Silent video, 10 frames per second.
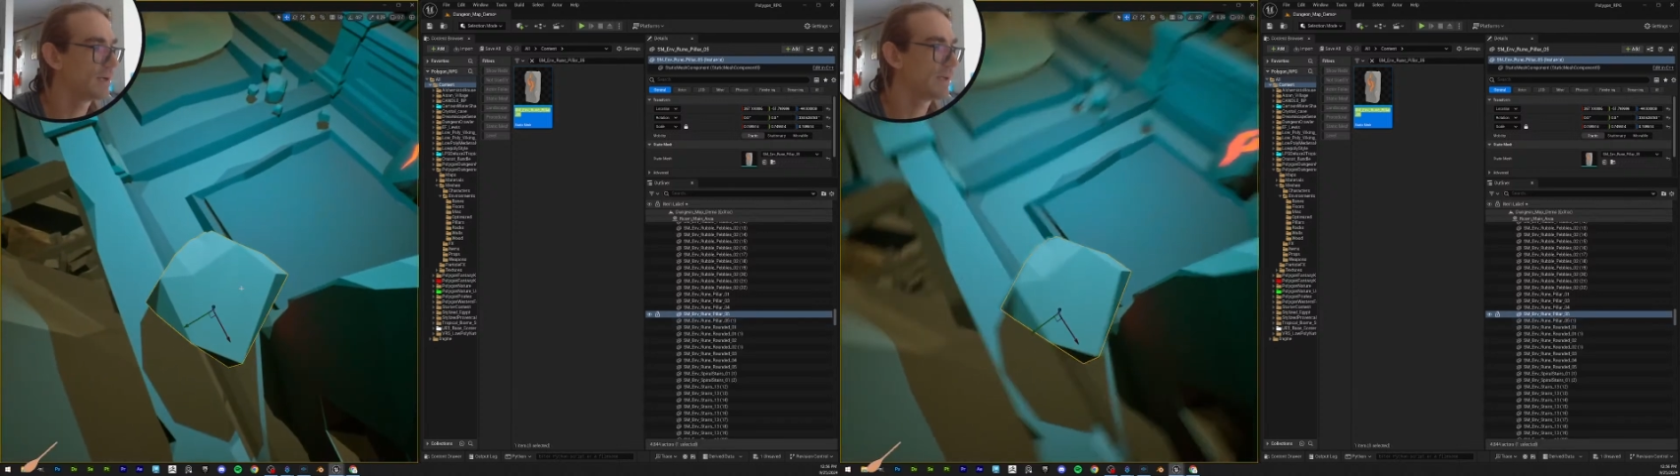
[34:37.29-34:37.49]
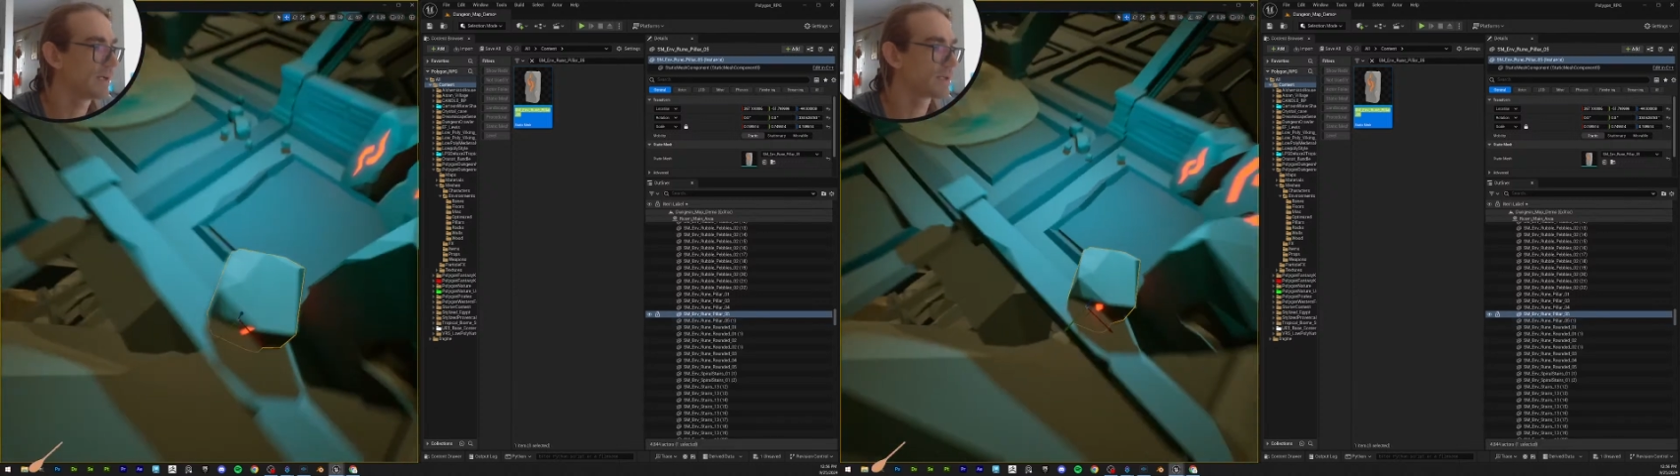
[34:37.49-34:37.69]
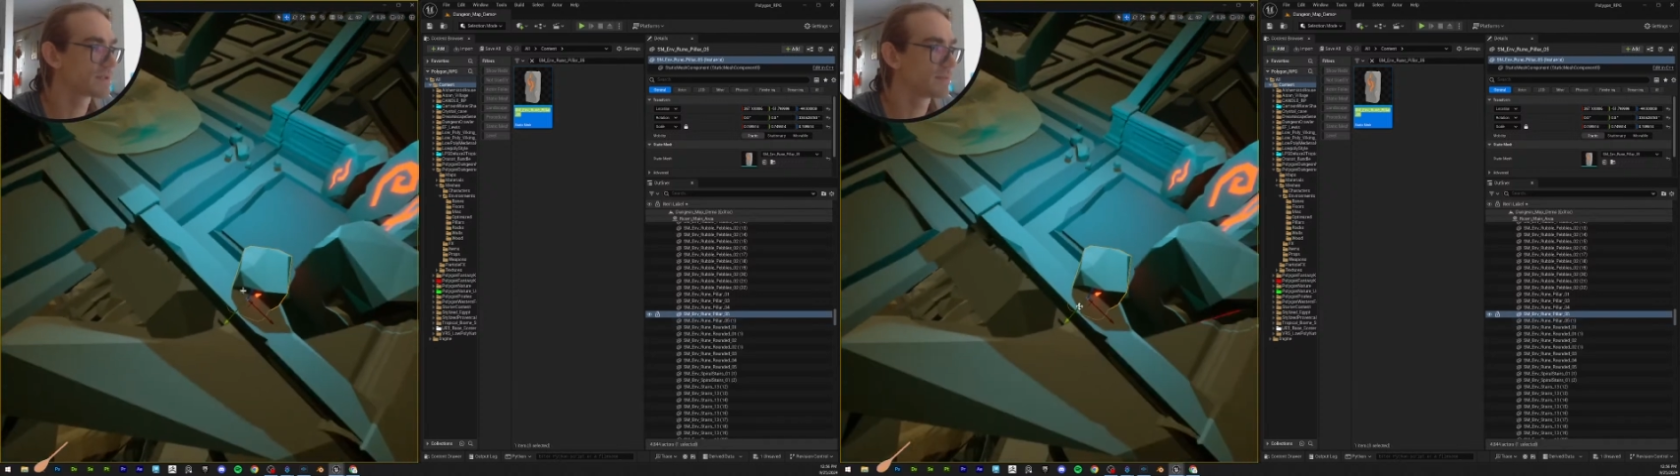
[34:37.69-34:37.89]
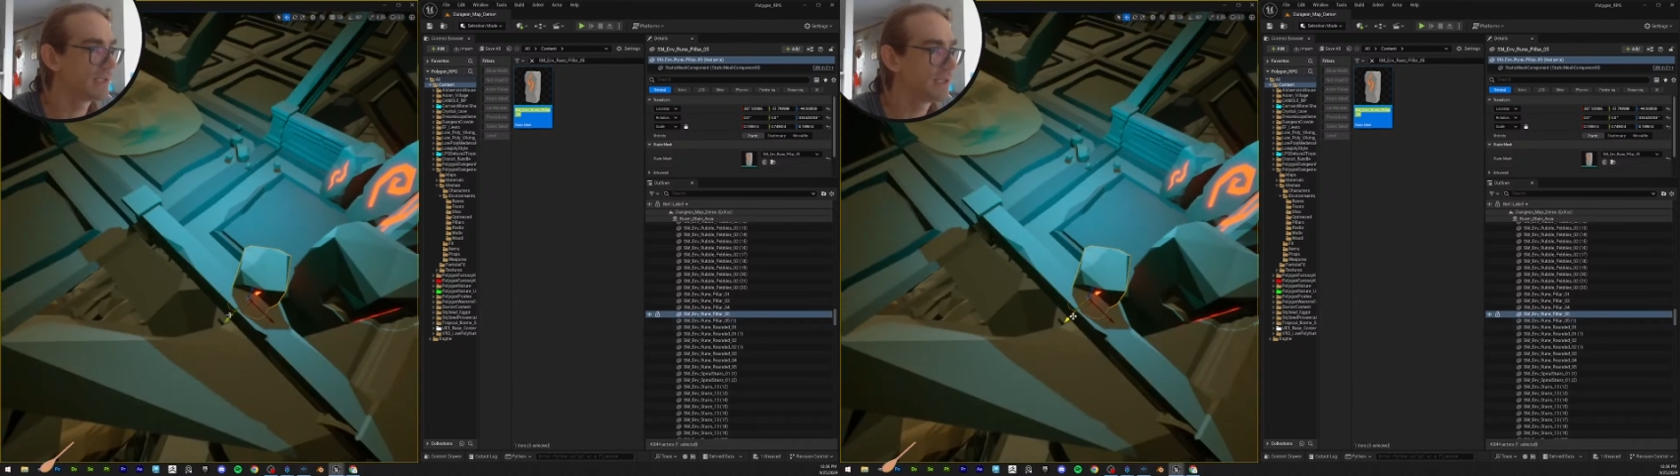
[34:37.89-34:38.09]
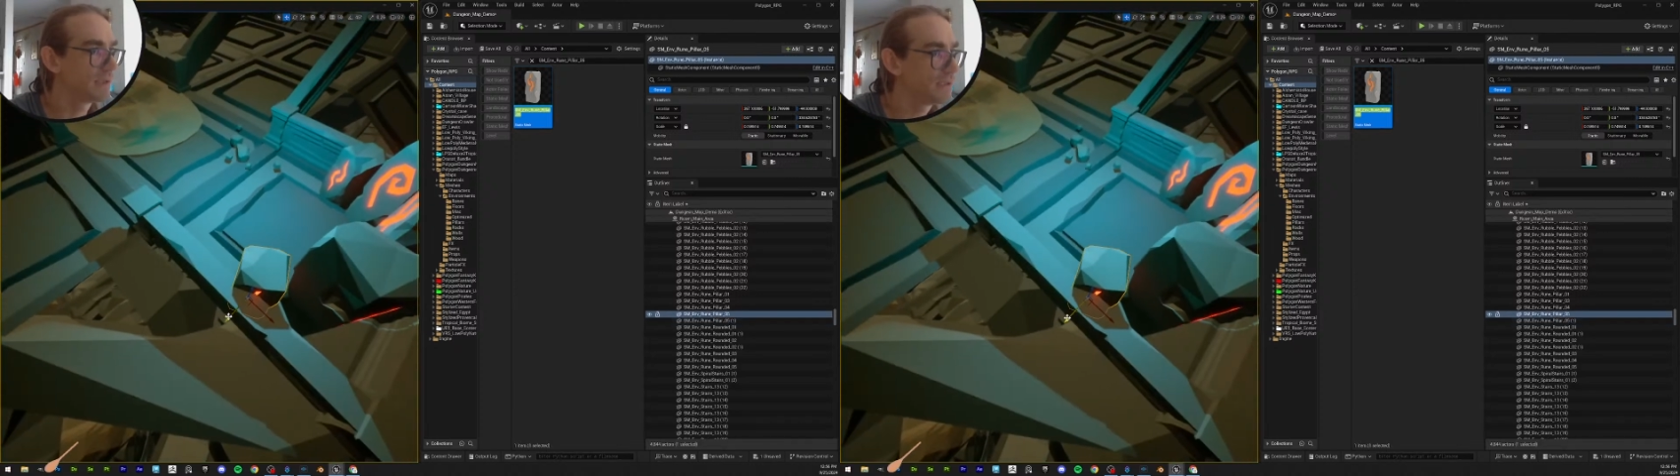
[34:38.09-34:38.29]
We got some
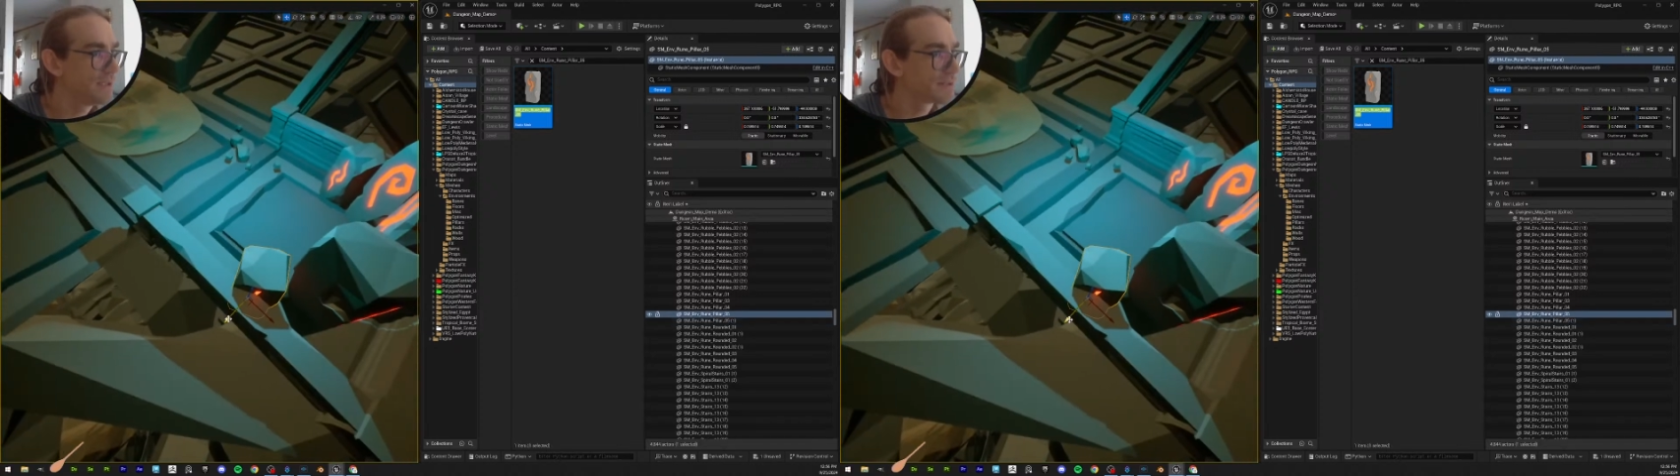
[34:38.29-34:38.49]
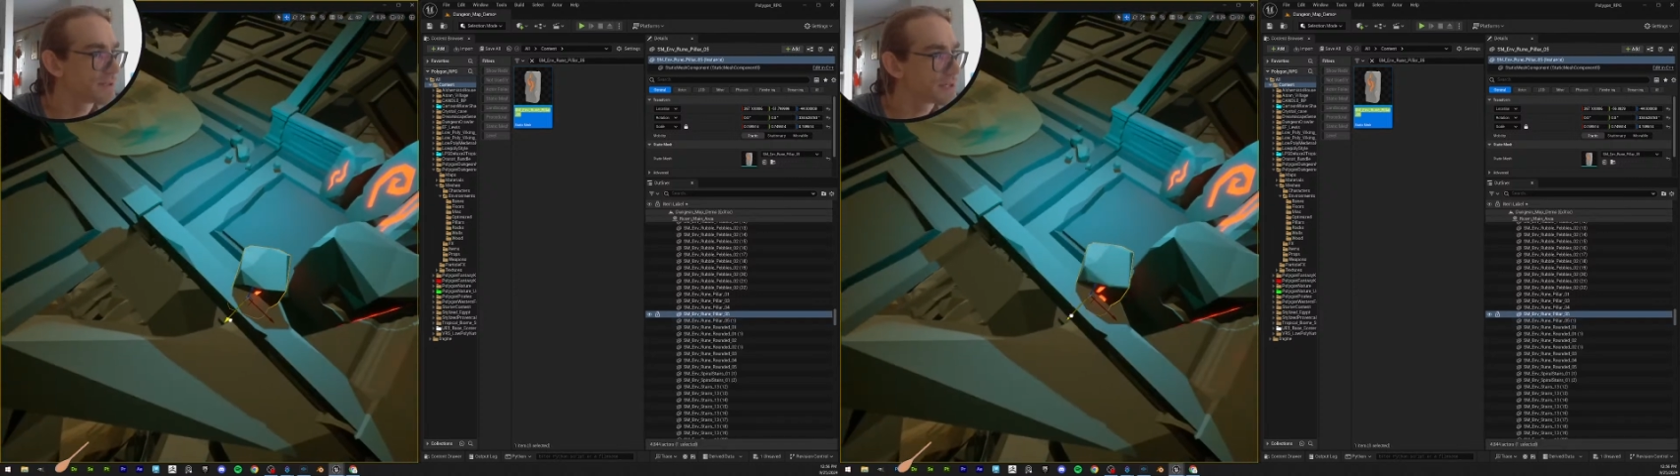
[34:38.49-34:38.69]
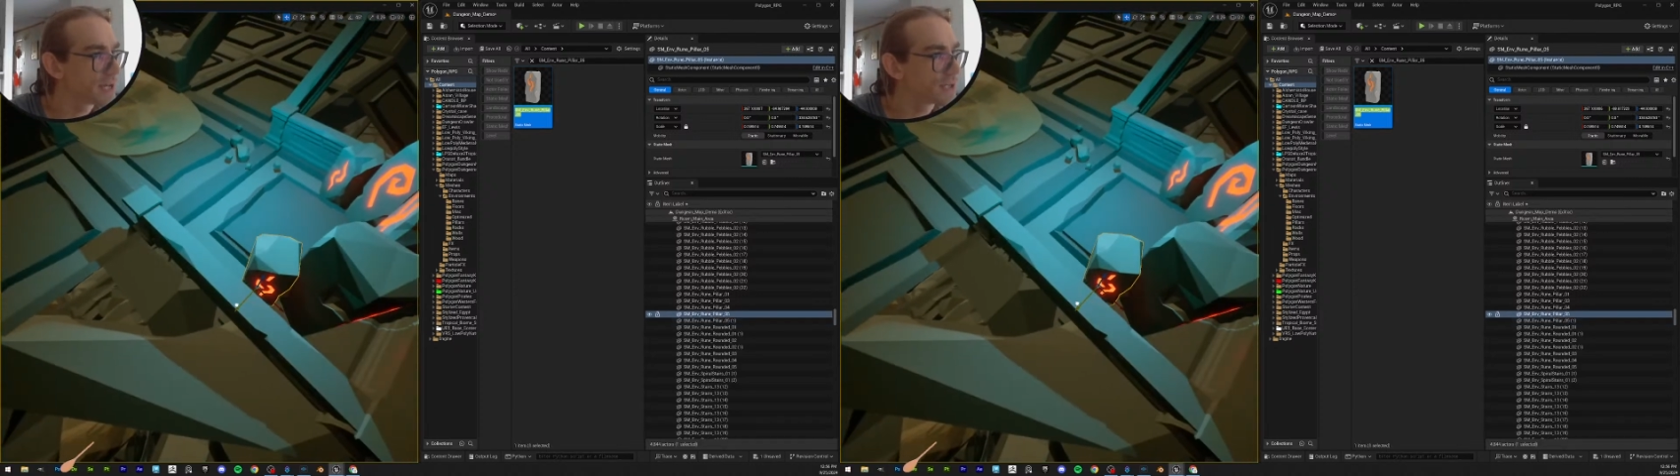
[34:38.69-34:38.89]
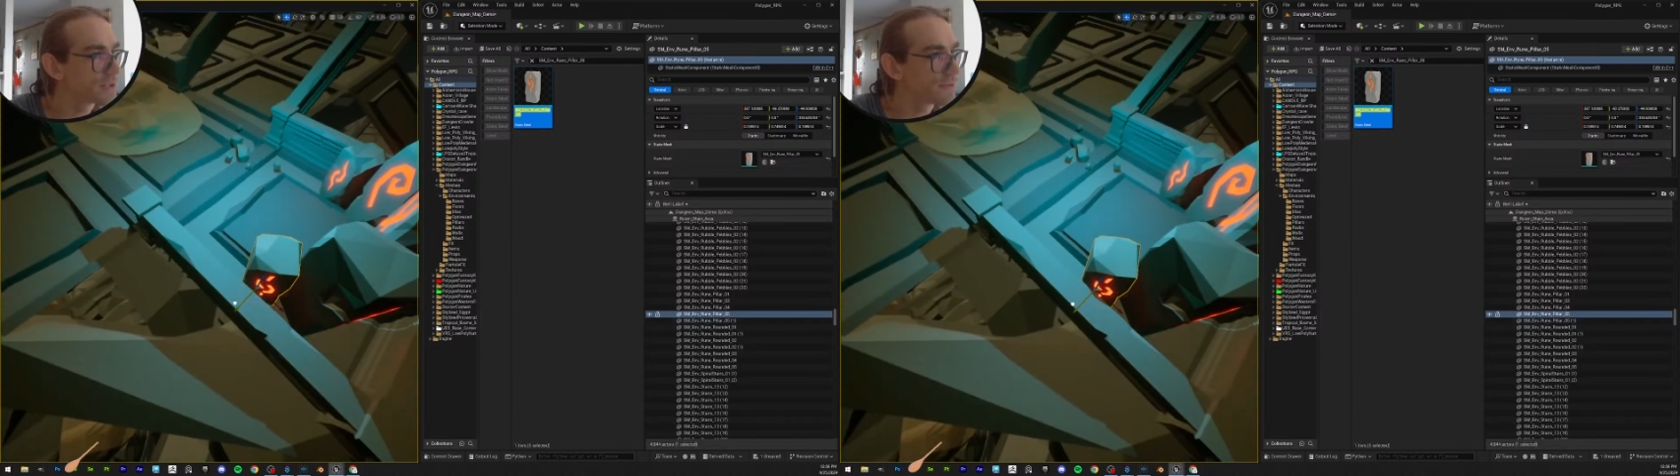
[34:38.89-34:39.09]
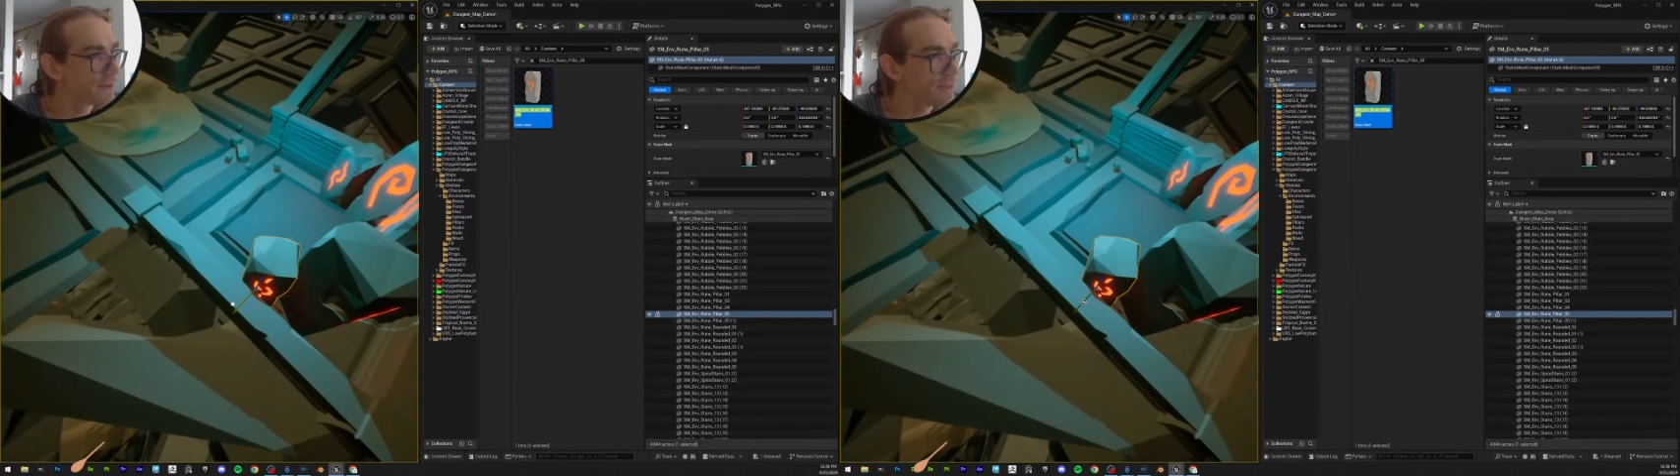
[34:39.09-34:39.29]
little
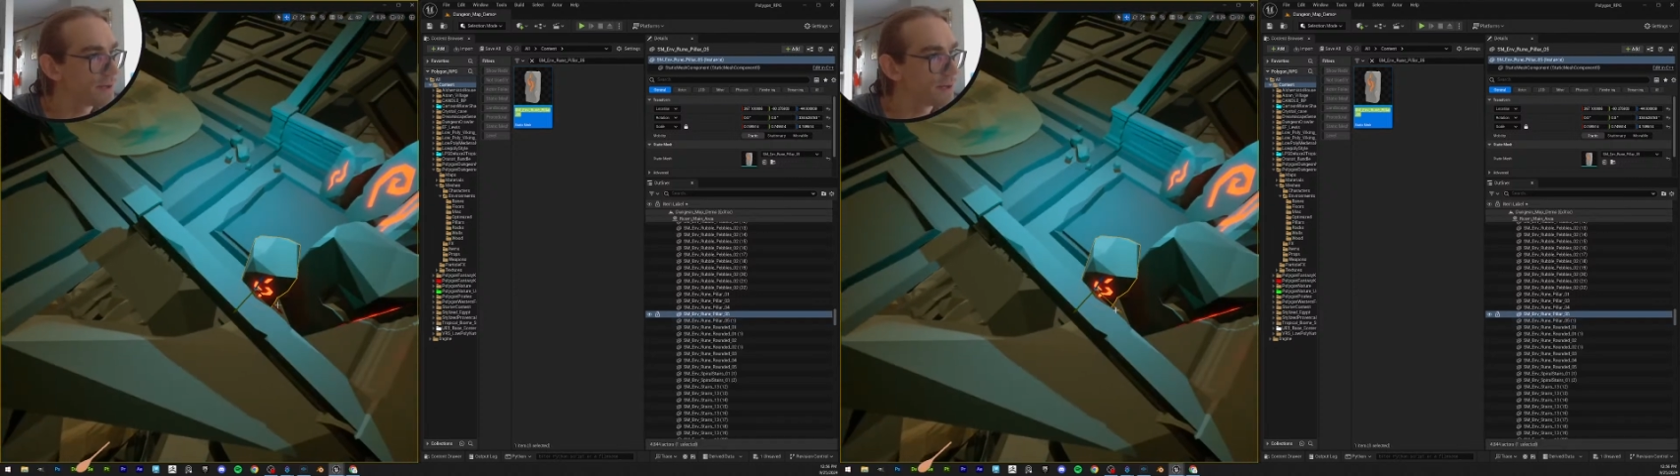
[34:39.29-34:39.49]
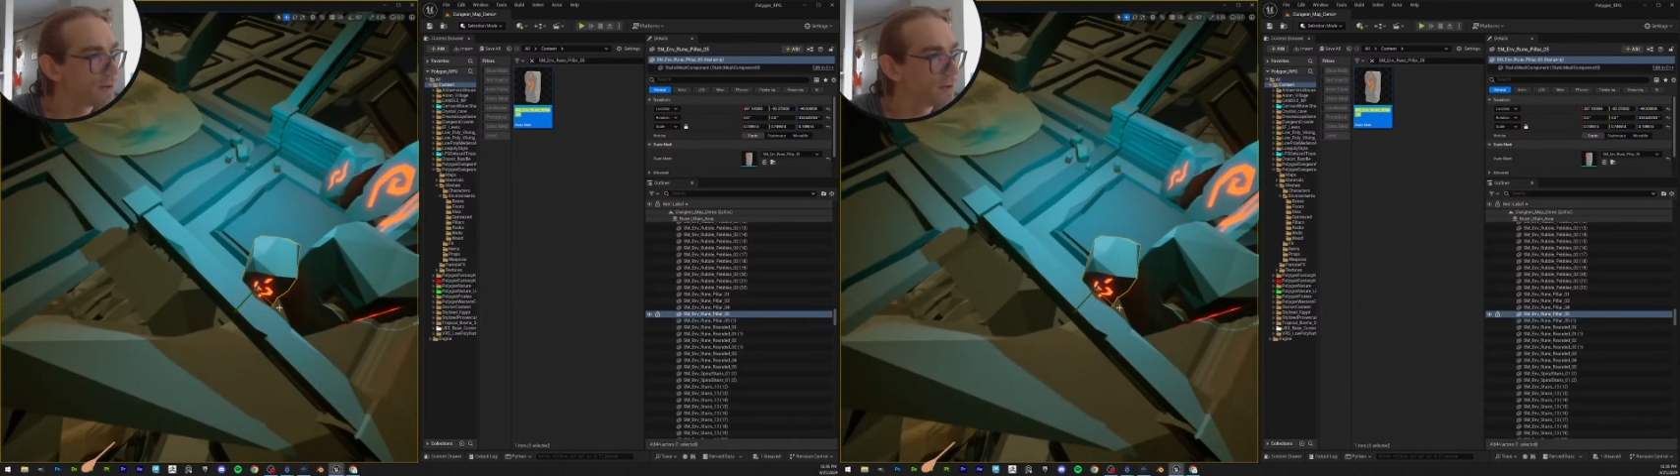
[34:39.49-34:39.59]
intersection right there,